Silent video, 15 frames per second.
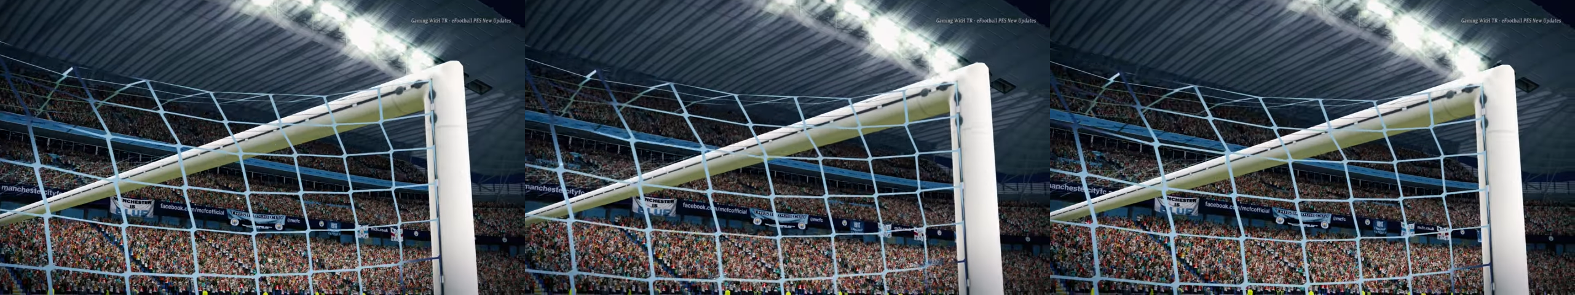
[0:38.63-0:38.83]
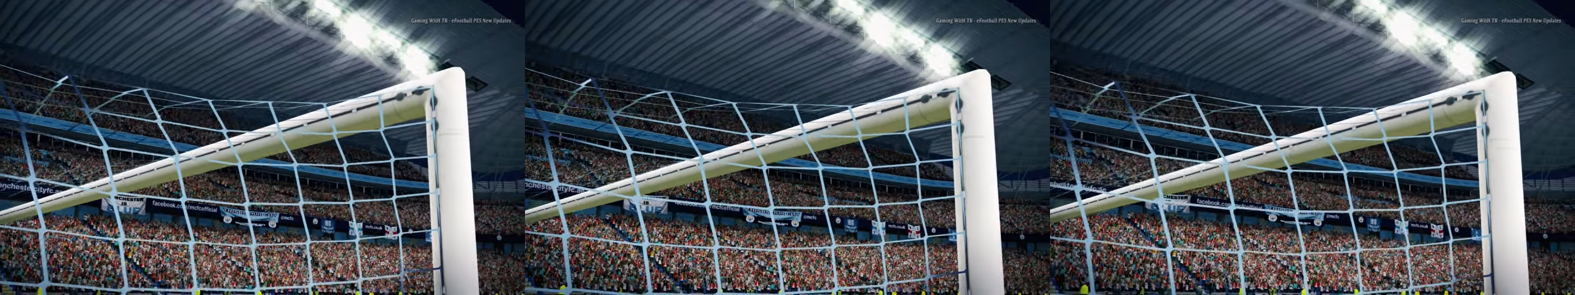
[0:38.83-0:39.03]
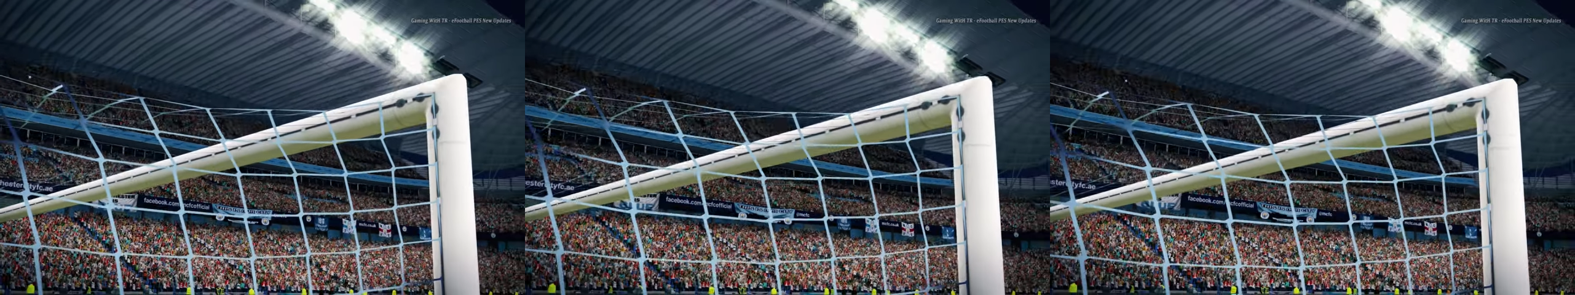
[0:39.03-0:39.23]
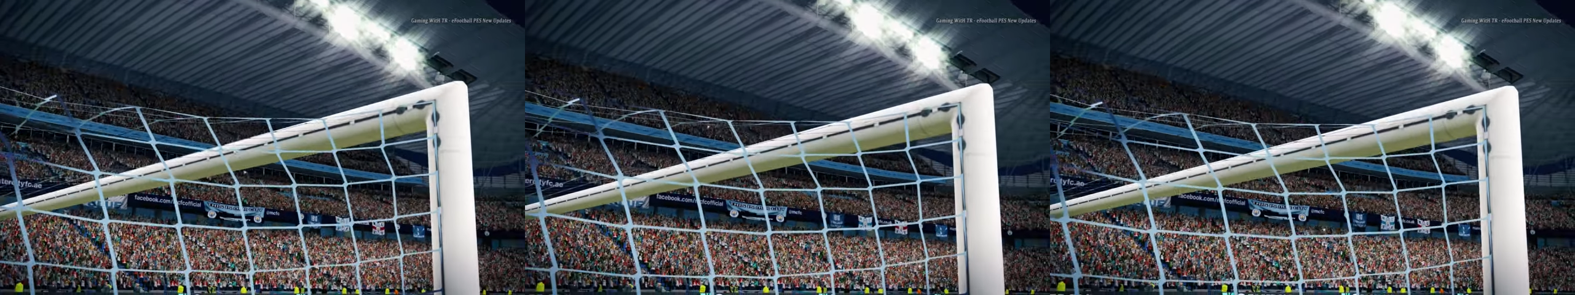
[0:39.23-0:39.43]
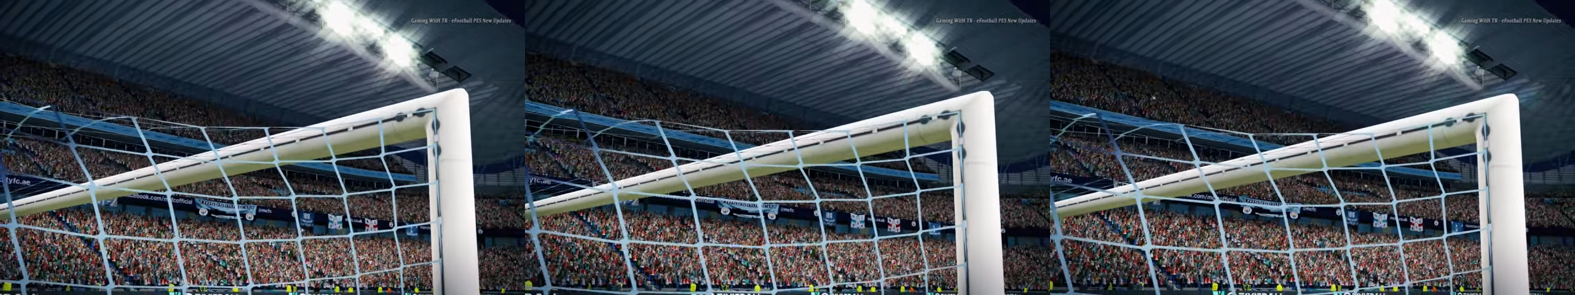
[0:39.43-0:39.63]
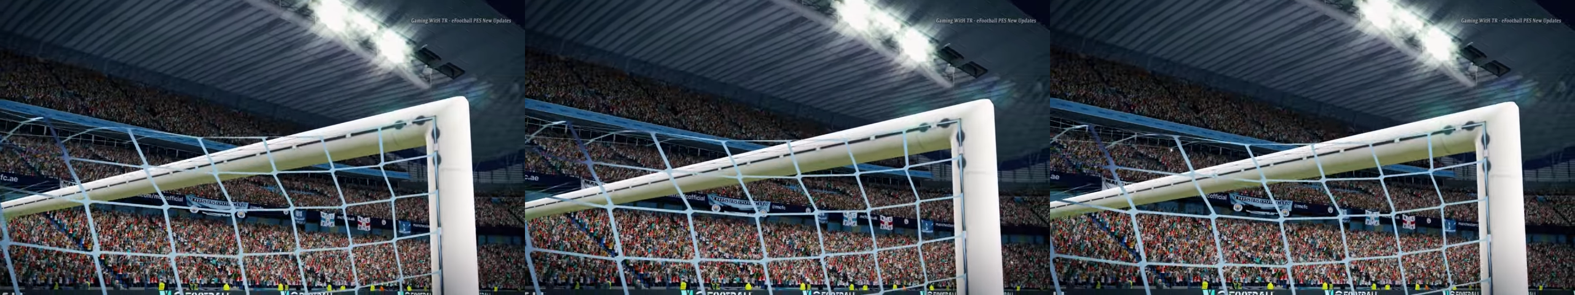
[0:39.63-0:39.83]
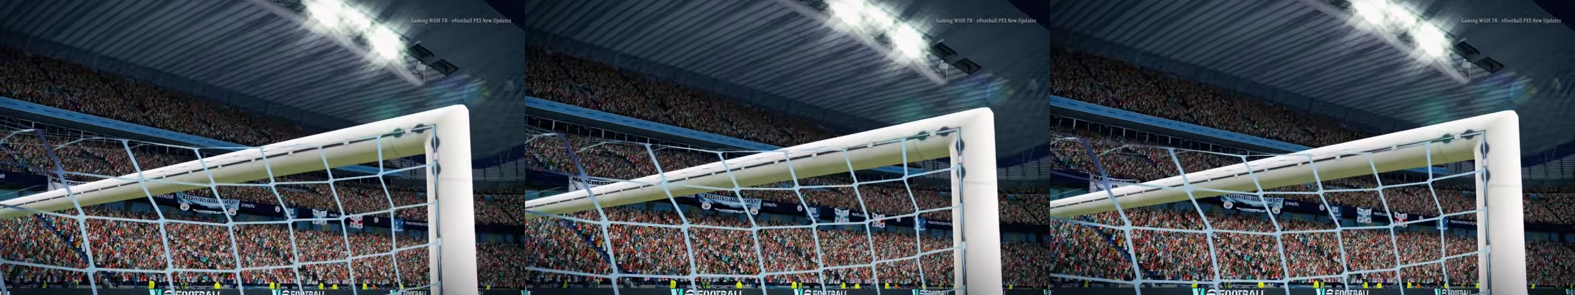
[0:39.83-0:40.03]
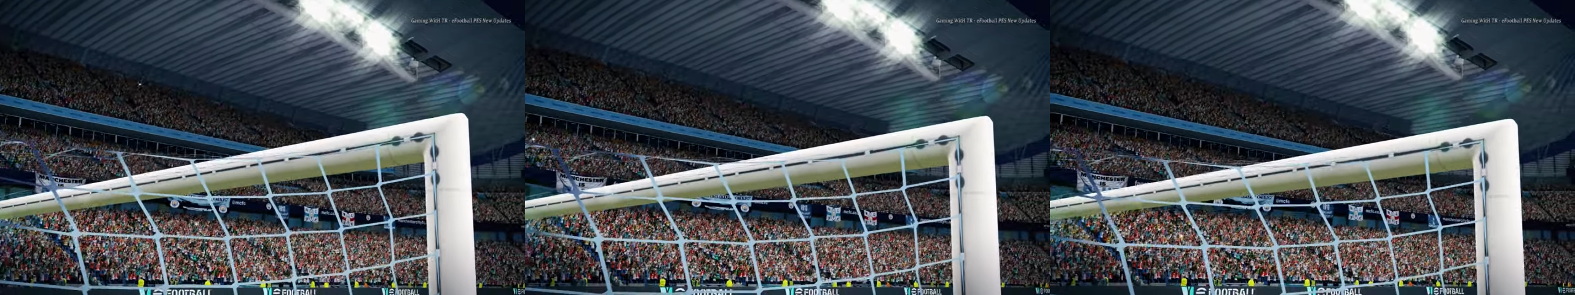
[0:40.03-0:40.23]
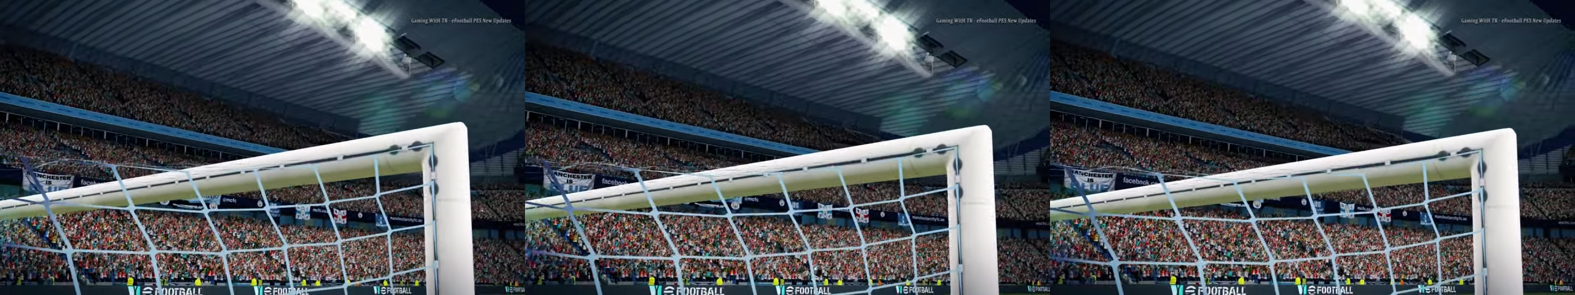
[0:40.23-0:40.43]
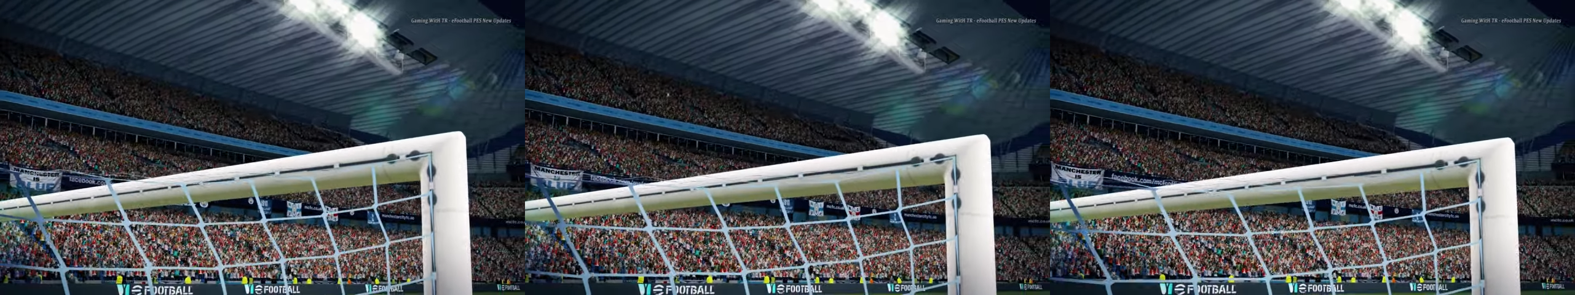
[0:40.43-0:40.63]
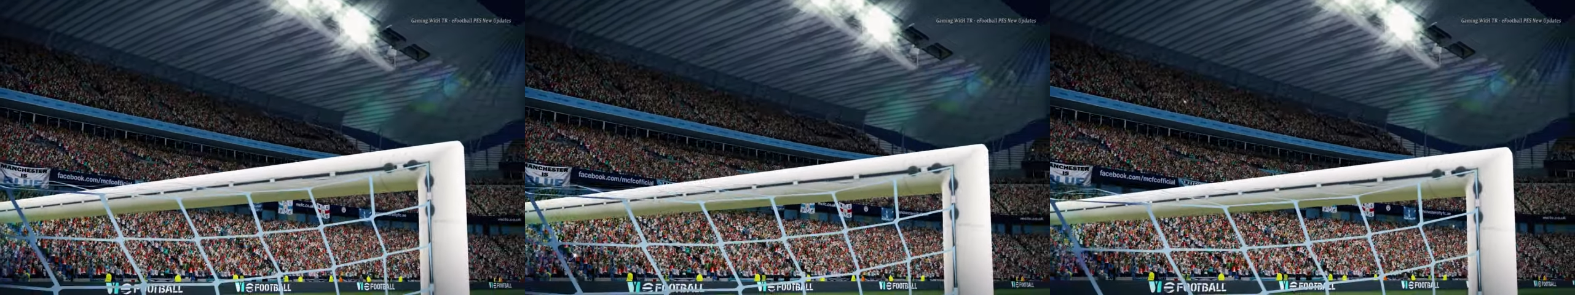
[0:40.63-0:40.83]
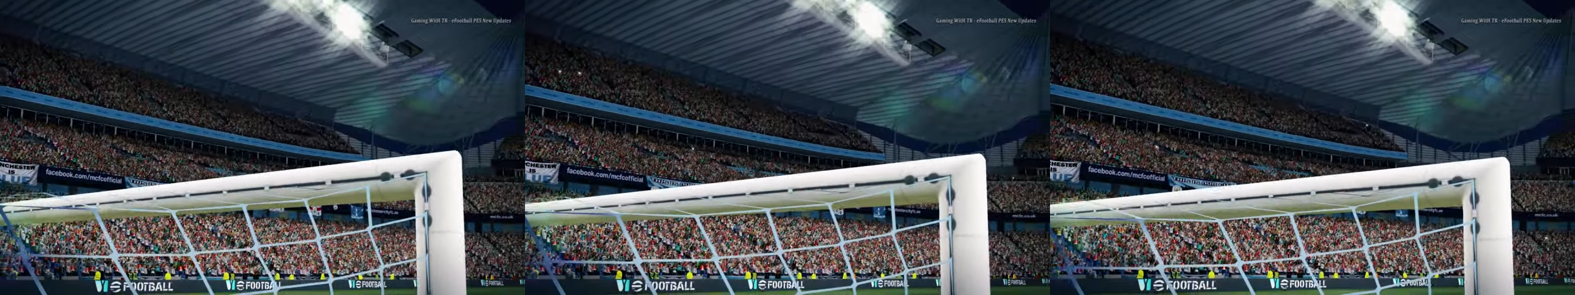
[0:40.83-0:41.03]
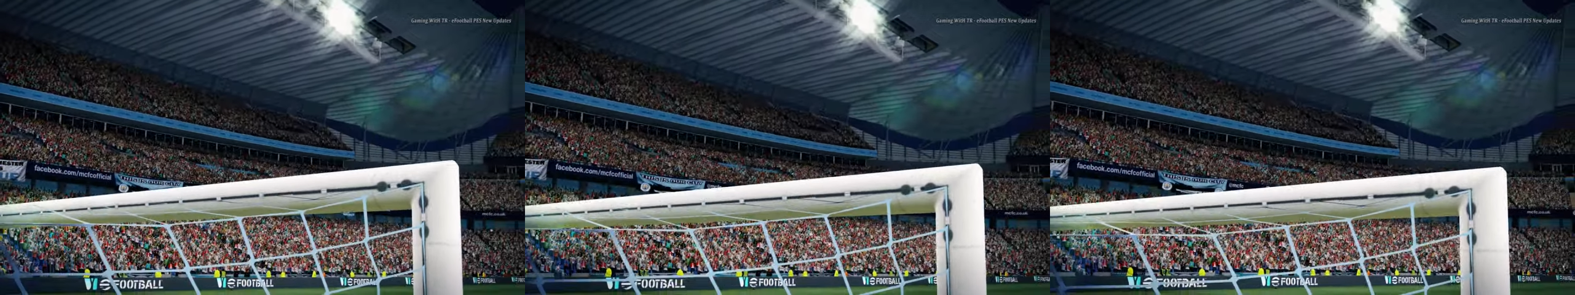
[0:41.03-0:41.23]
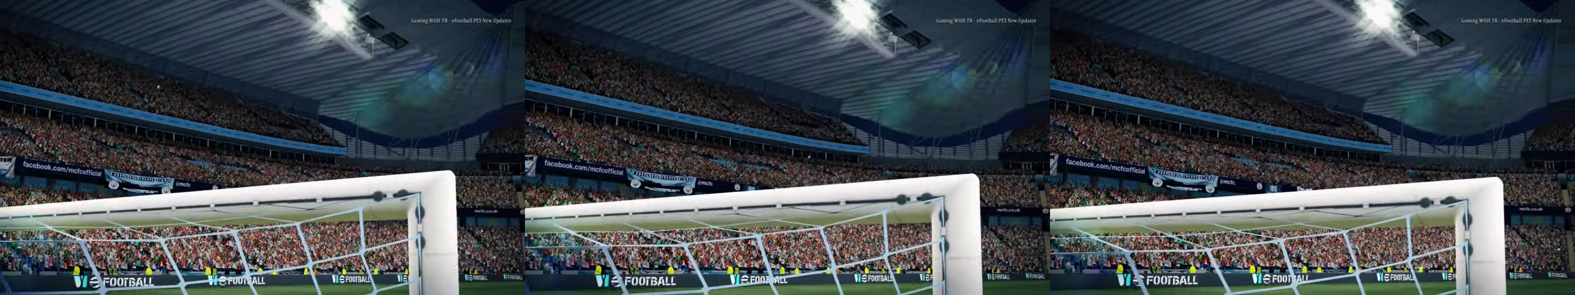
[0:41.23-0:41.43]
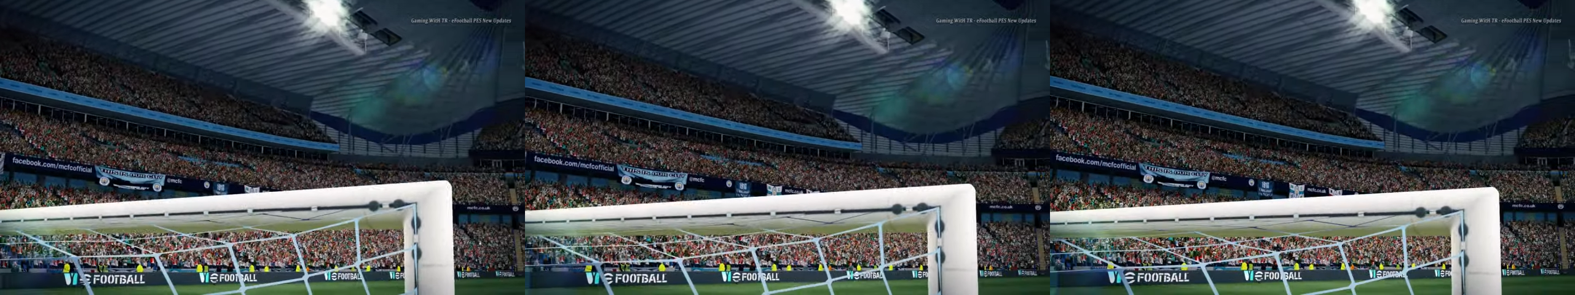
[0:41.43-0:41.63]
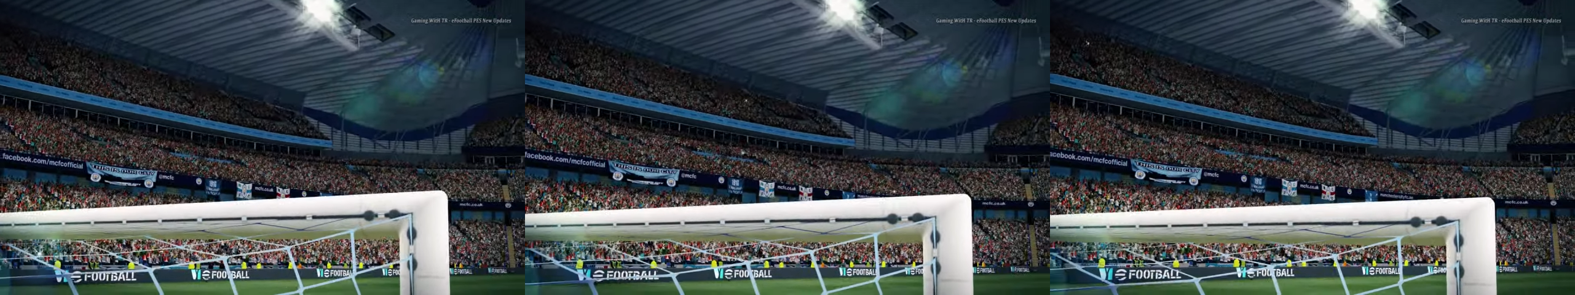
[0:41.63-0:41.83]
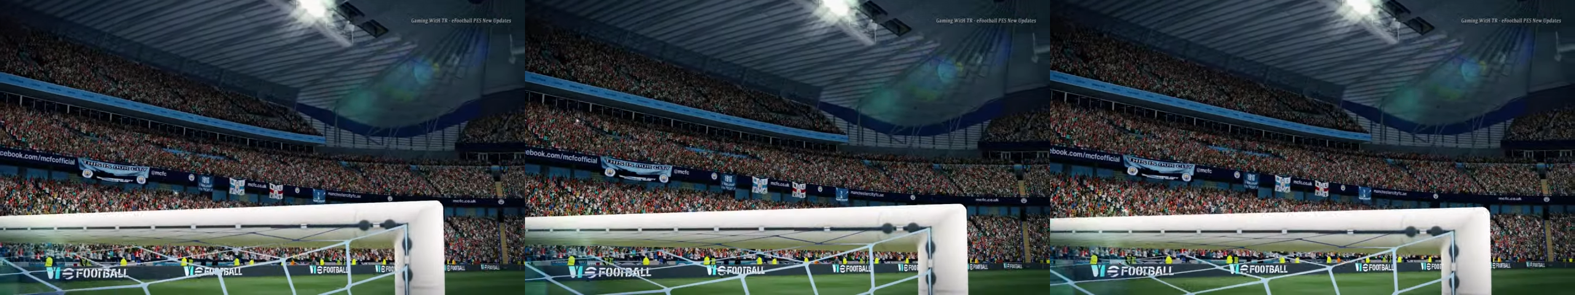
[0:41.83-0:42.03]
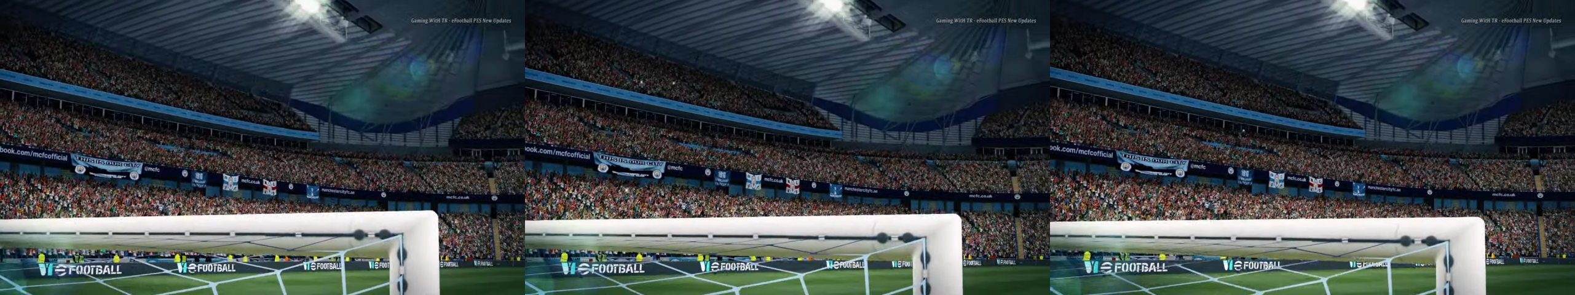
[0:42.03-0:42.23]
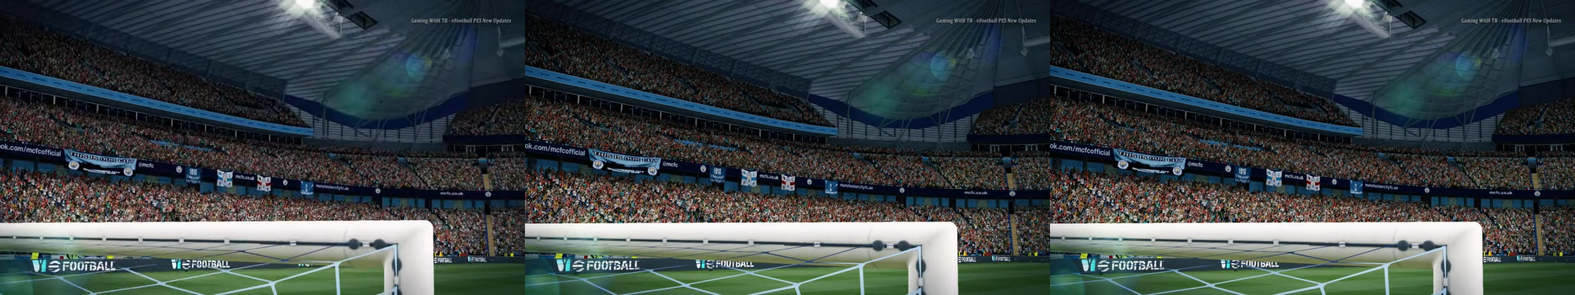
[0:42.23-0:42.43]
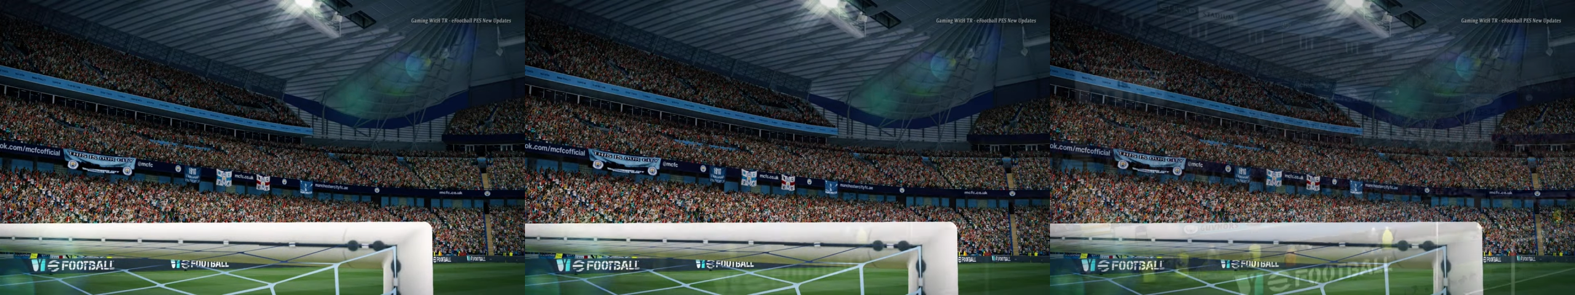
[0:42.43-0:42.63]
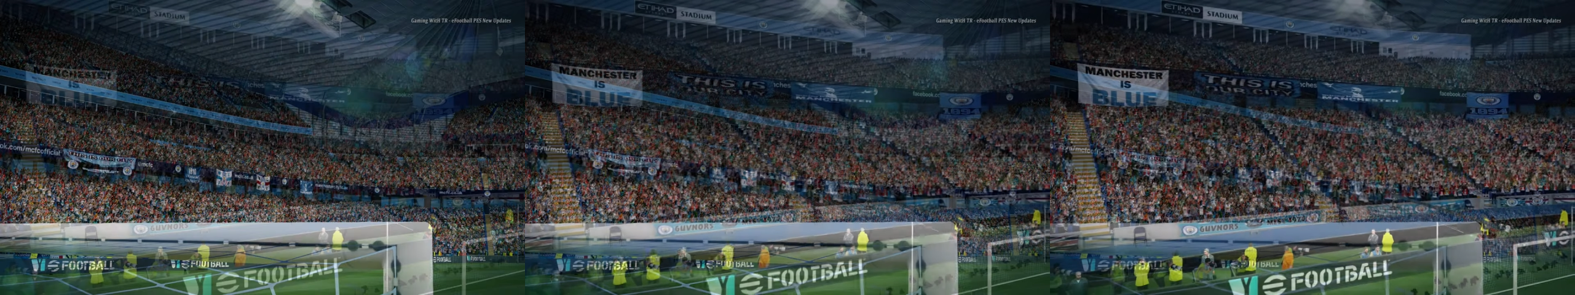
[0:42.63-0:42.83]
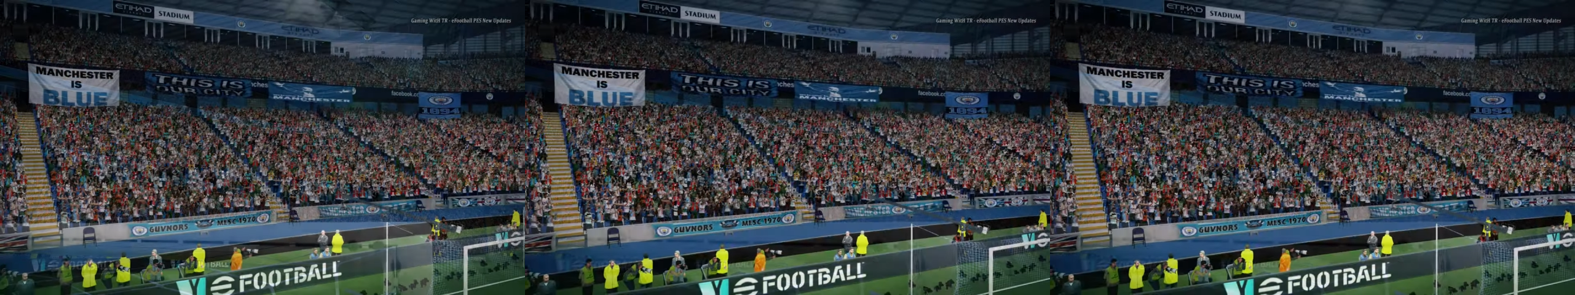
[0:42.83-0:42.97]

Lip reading: (no speaker visible)